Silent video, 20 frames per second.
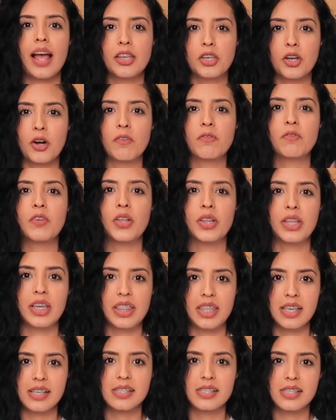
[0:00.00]
you're
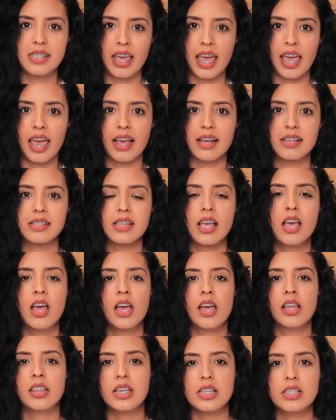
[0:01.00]
feeling these things
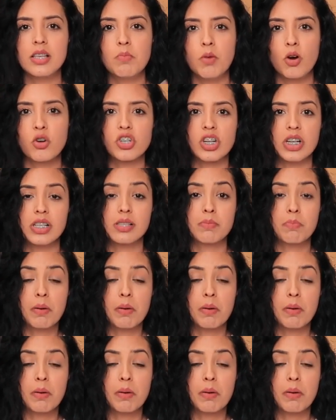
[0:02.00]
these emotions.